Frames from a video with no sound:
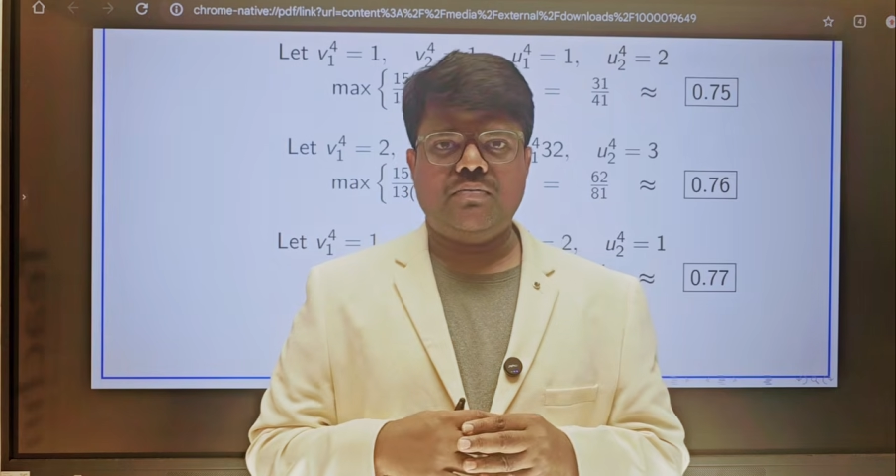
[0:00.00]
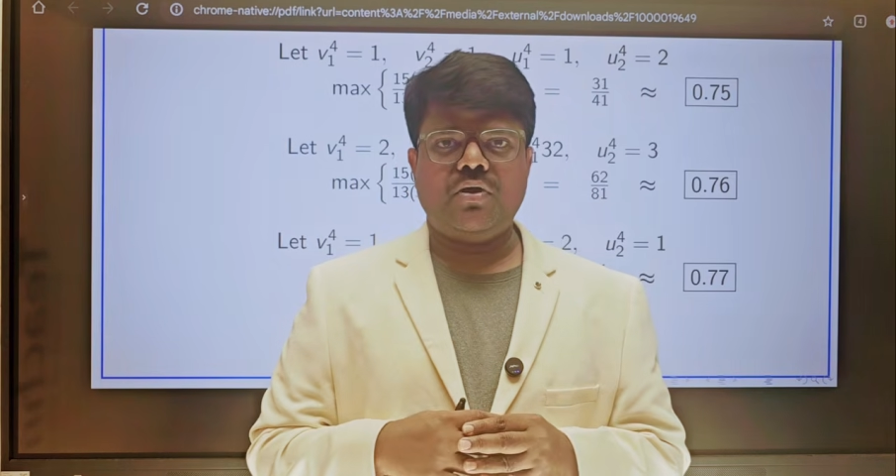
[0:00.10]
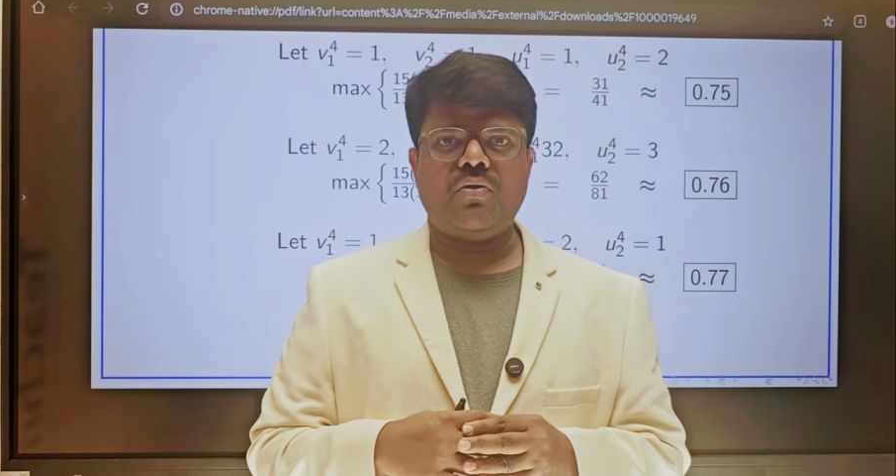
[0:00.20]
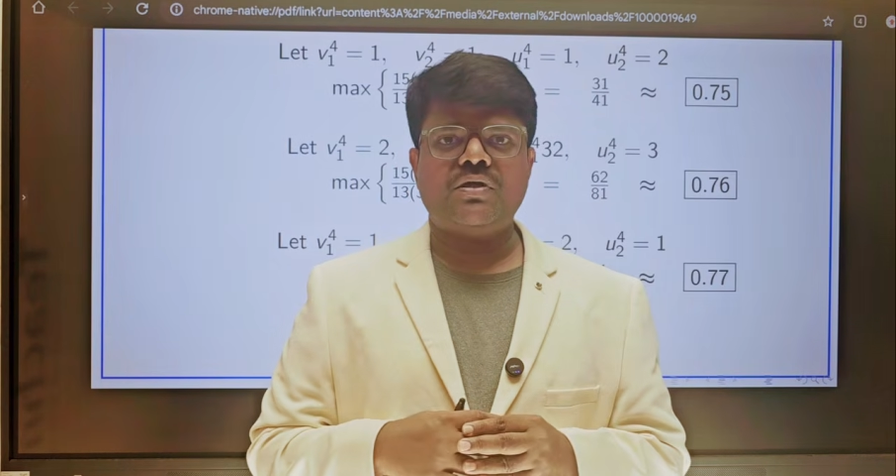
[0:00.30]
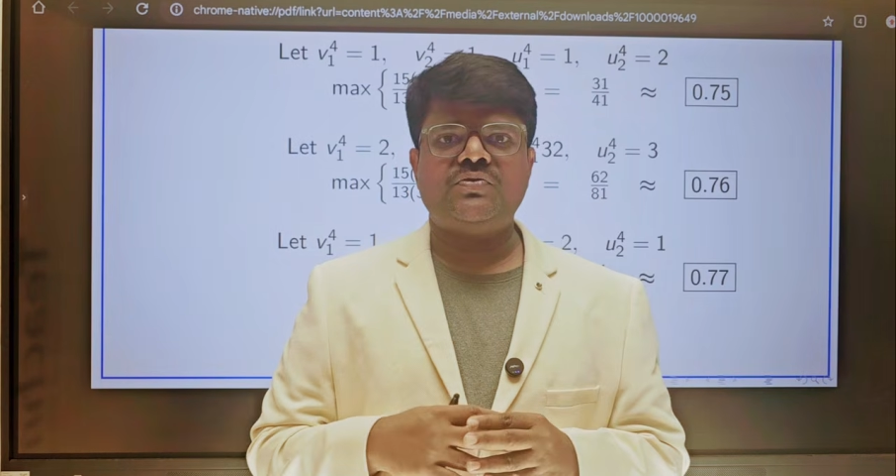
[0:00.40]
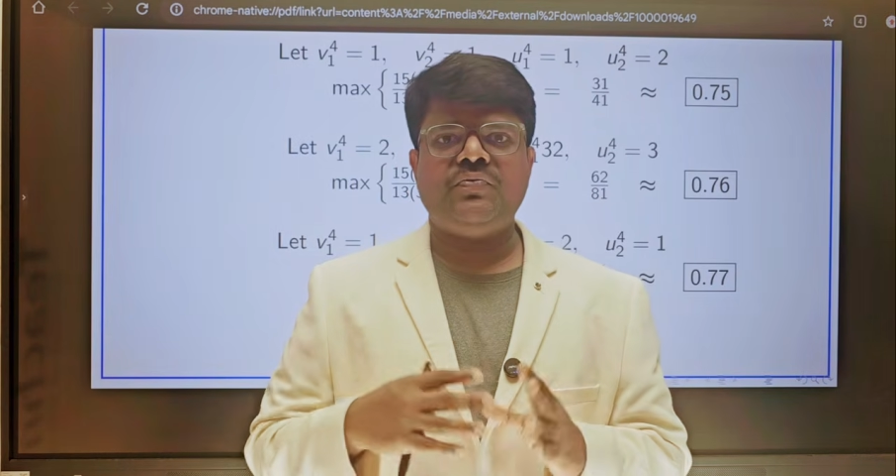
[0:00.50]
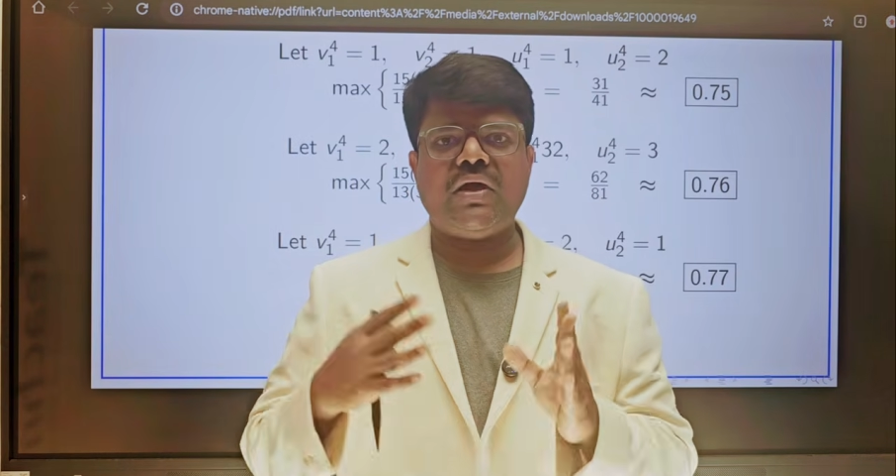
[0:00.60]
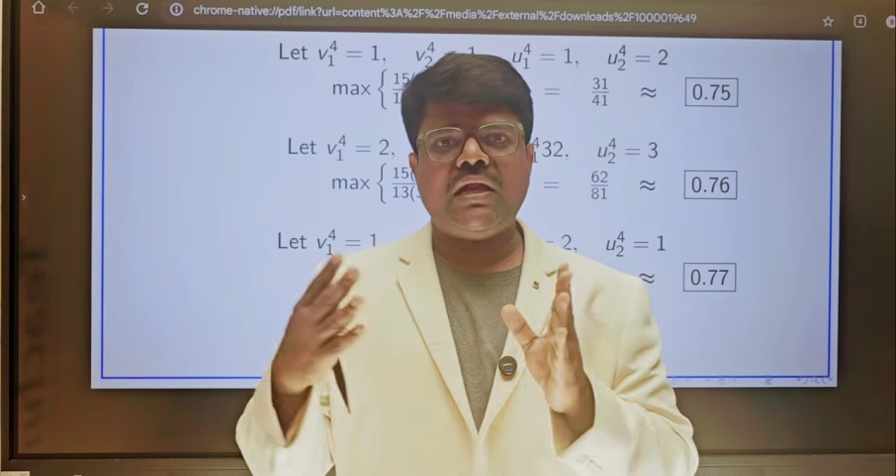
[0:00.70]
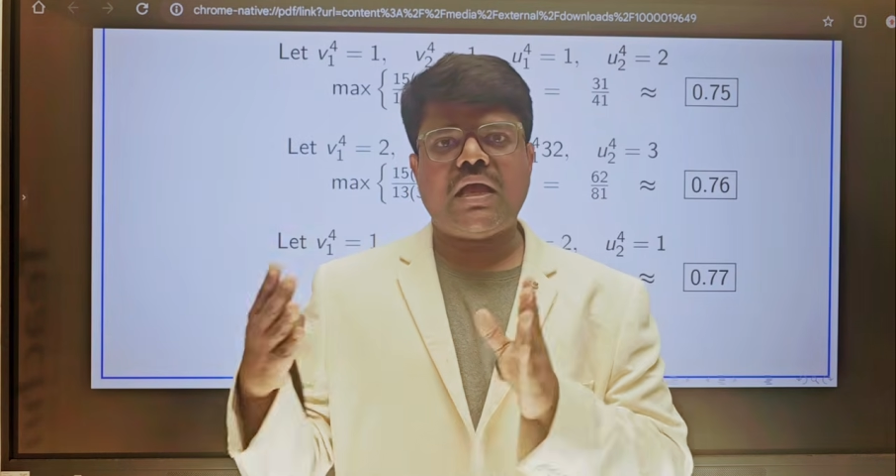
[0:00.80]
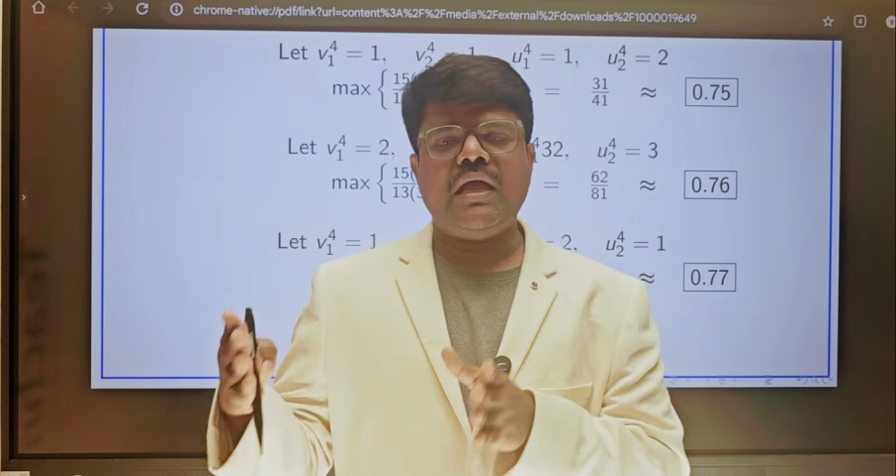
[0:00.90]
Because
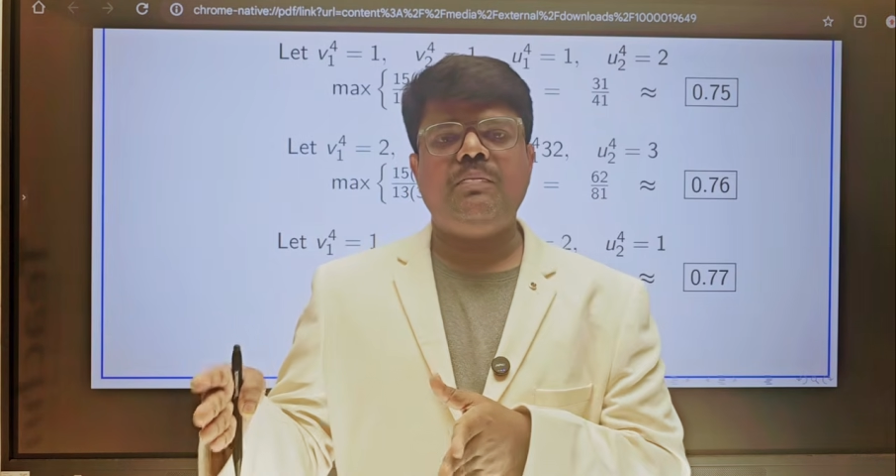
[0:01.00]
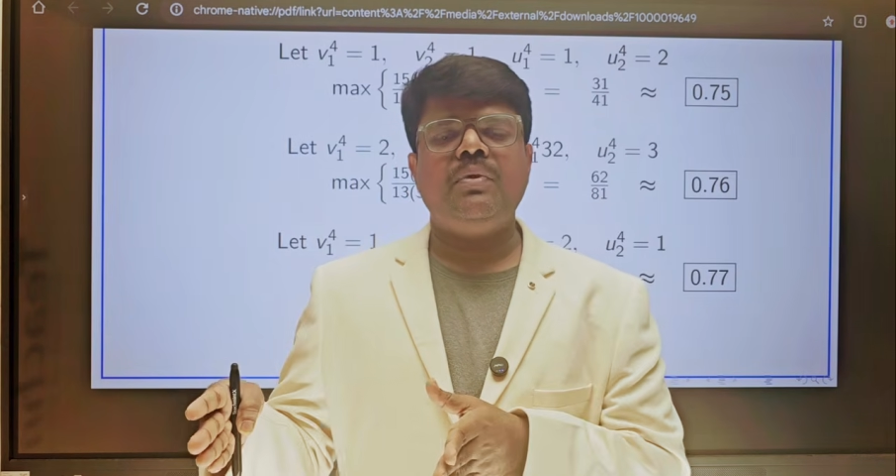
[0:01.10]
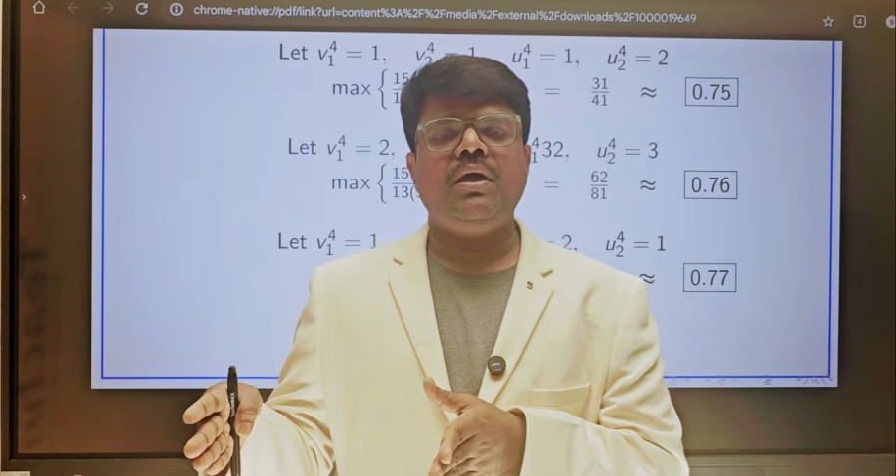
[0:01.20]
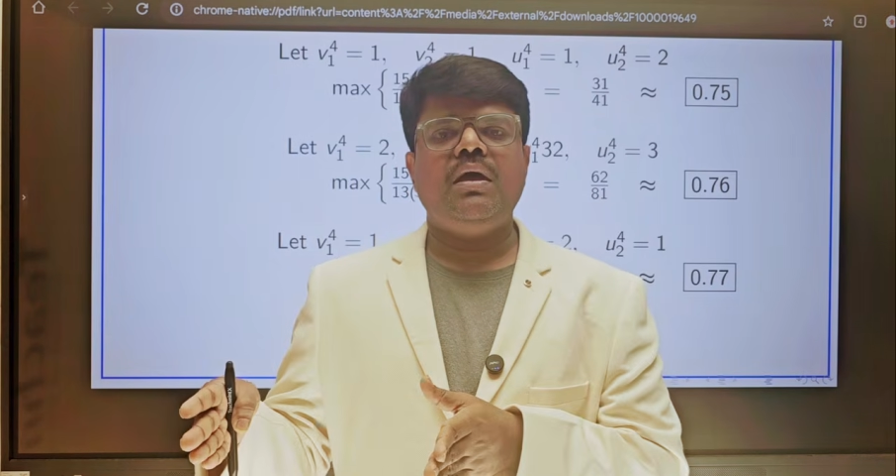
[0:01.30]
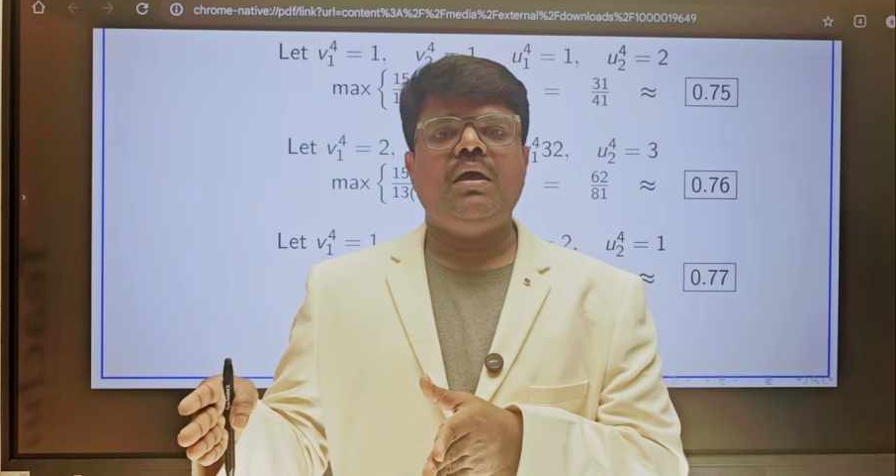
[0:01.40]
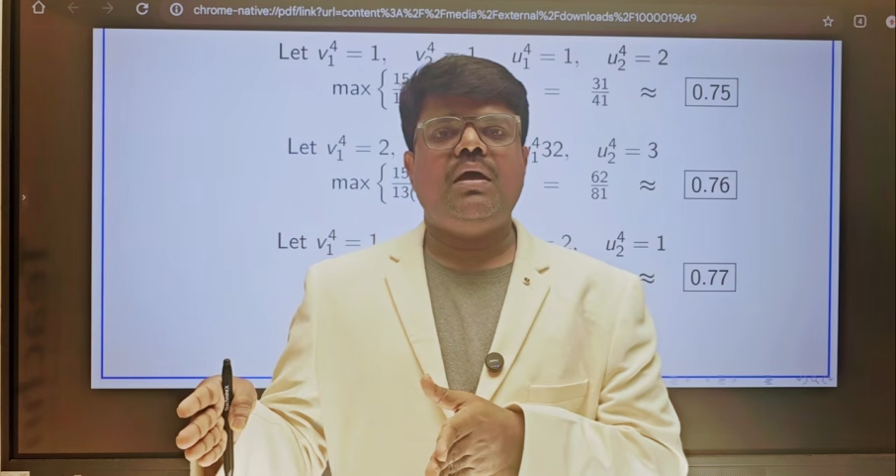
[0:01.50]
when I am